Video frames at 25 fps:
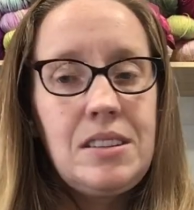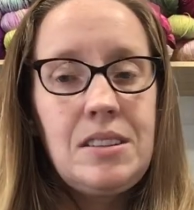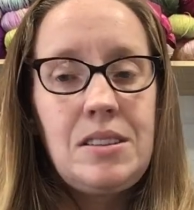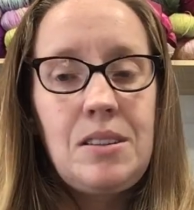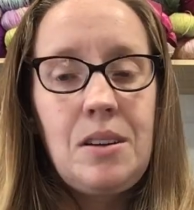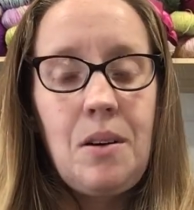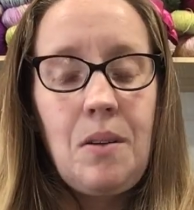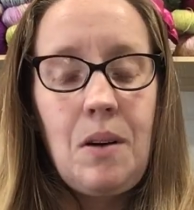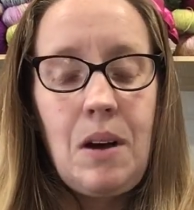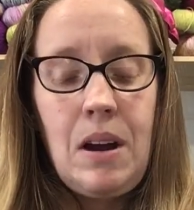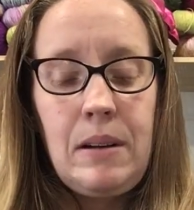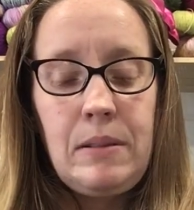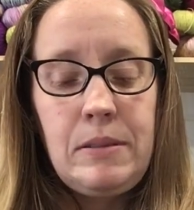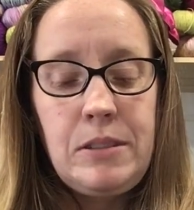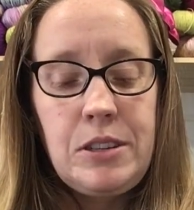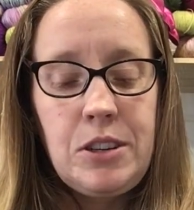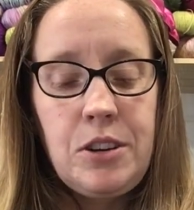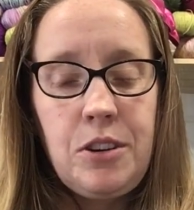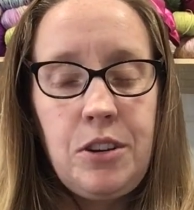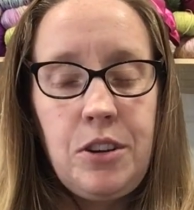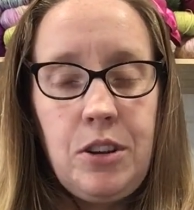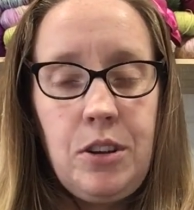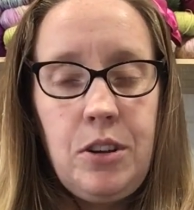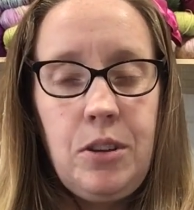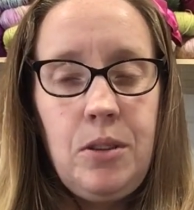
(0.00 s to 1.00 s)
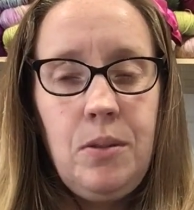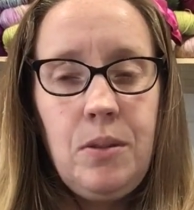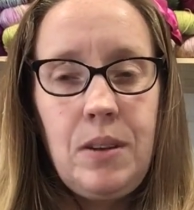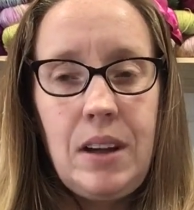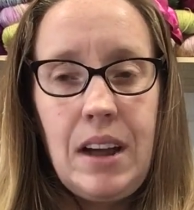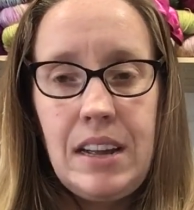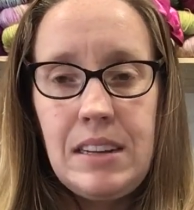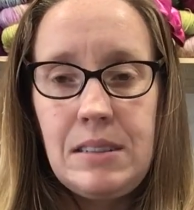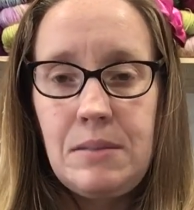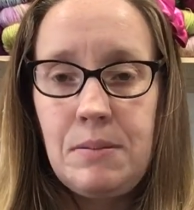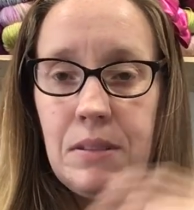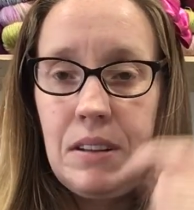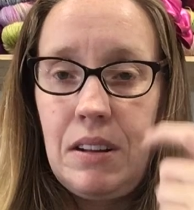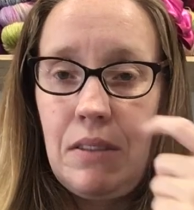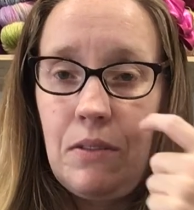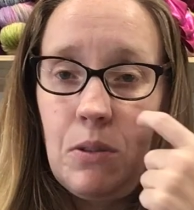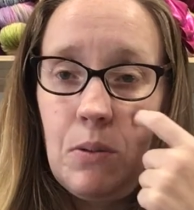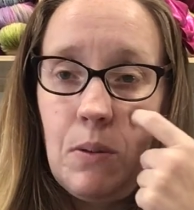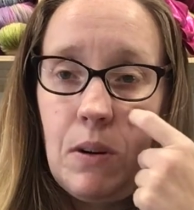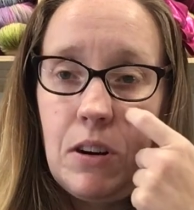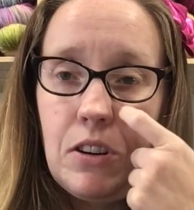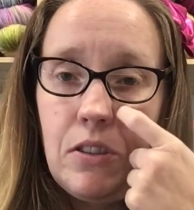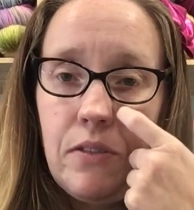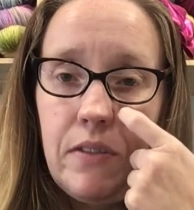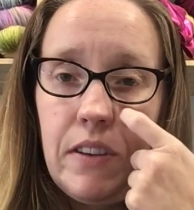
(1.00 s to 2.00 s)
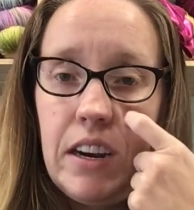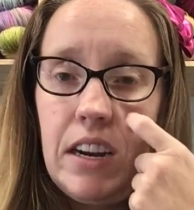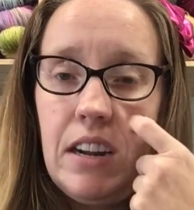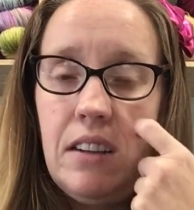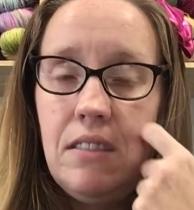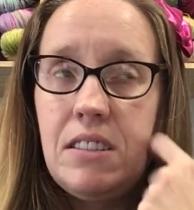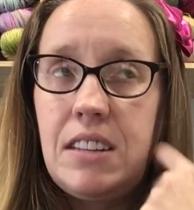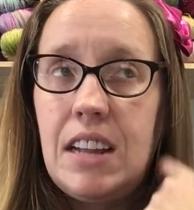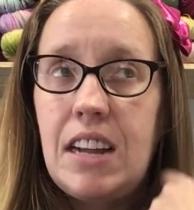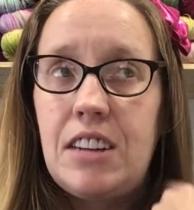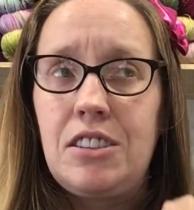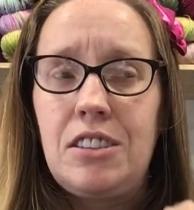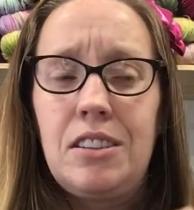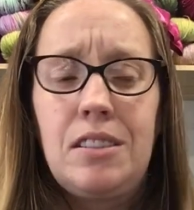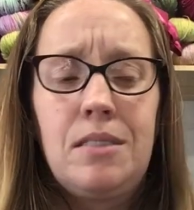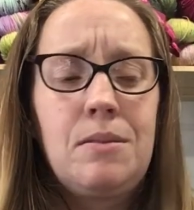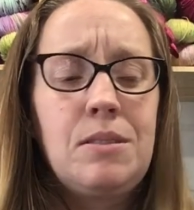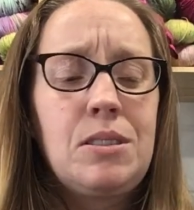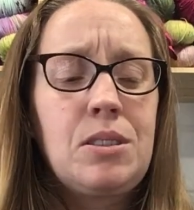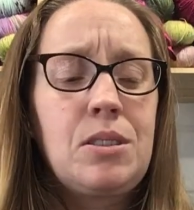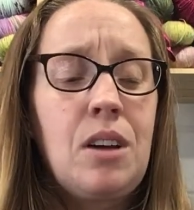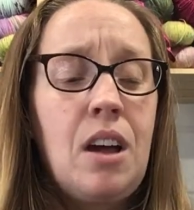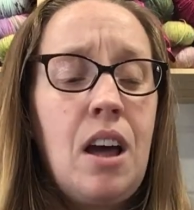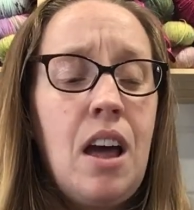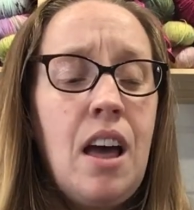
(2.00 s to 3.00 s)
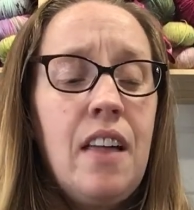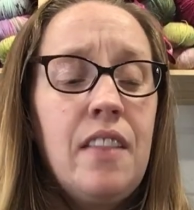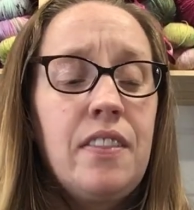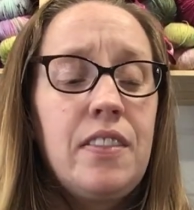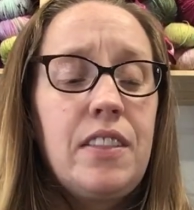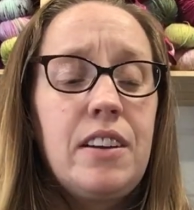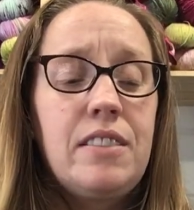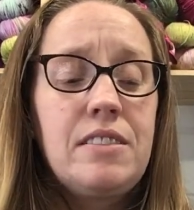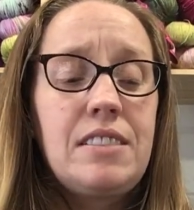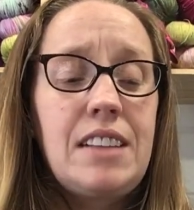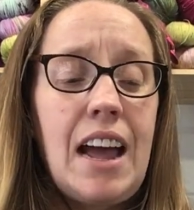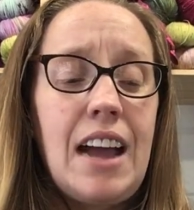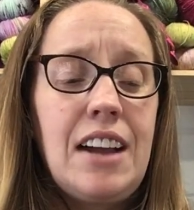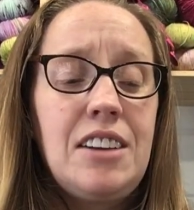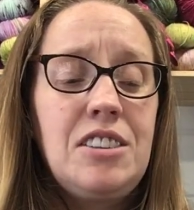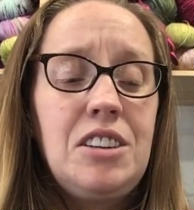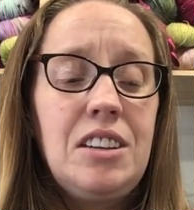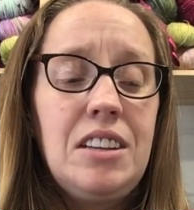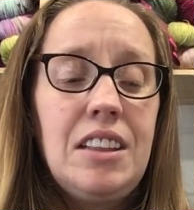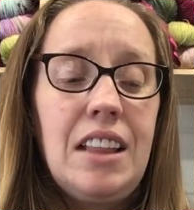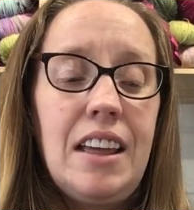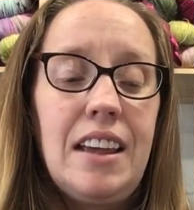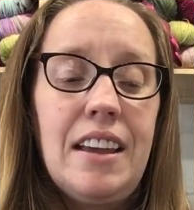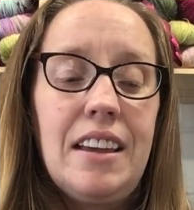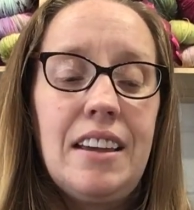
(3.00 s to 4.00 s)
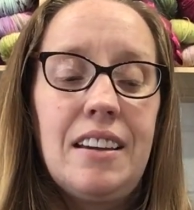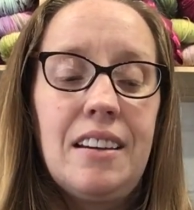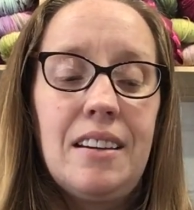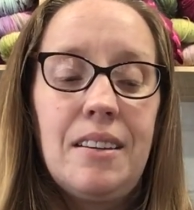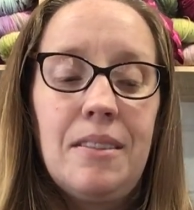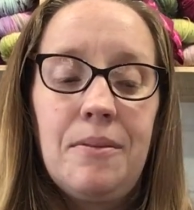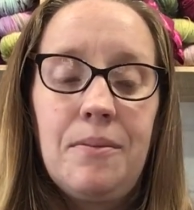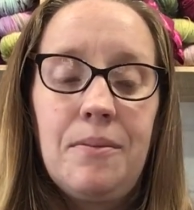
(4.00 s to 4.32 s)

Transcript: So I'm sure you guys will love to watch her videos. Actually, there was there's actually like